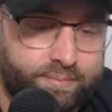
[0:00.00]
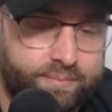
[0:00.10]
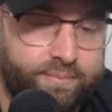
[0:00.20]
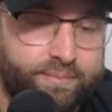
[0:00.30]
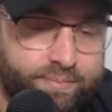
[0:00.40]

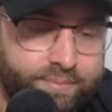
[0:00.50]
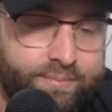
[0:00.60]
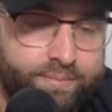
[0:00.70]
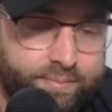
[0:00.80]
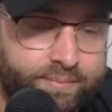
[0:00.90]

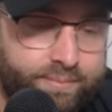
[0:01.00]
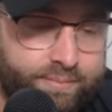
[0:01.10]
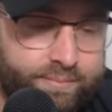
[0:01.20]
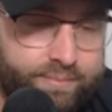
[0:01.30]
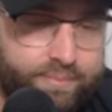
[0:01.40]

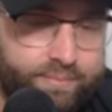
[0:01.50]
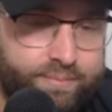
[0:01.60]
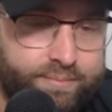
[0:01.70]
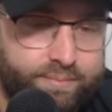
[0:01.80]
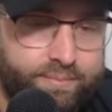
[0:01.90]

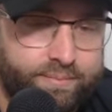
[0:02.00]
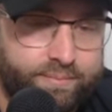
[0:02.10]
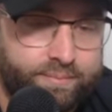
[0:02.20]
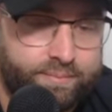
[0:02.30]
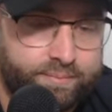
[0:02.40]

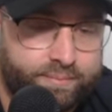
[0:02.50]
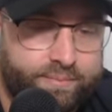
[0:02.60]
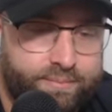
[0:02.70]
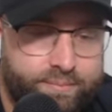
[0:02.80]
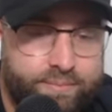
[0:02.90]

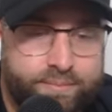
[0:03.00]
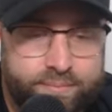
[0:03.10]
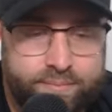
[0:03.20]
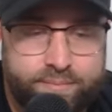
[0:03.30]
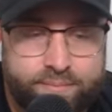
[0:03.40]

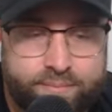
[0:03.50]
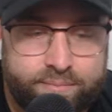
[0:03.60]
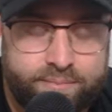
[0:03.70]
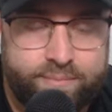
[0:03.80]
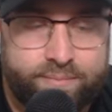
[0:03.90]

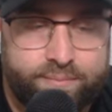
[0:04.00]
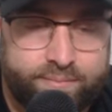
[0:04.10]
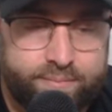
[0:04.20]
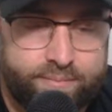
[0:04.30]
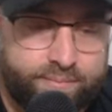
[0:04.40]

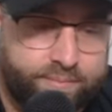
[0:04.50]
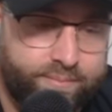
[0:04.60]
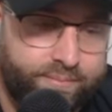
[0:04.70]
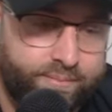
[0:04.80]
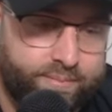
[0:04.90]

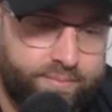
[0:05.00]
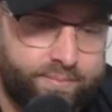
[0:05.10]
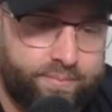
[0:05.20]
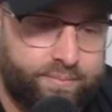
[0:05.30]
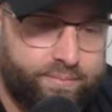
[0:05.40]

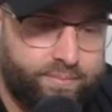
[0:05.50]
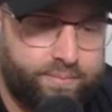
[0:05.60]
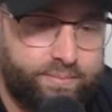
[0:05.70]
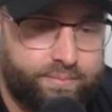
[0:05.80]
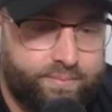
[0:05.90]

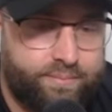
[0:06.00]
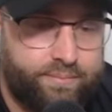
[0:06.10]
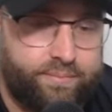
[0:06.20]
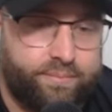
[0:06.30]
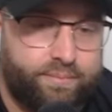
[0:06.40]

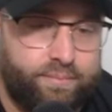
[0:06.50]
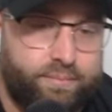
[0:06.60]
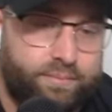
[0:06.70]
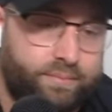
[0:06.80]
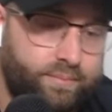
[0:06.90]

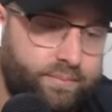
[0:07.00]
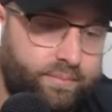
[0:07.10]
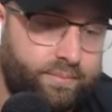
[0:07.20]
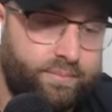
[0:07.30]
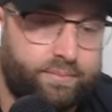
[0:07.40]

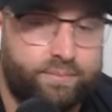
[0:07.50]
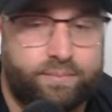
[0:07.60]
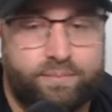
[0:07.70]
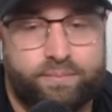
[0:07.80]
No words are spoken by the person on screen.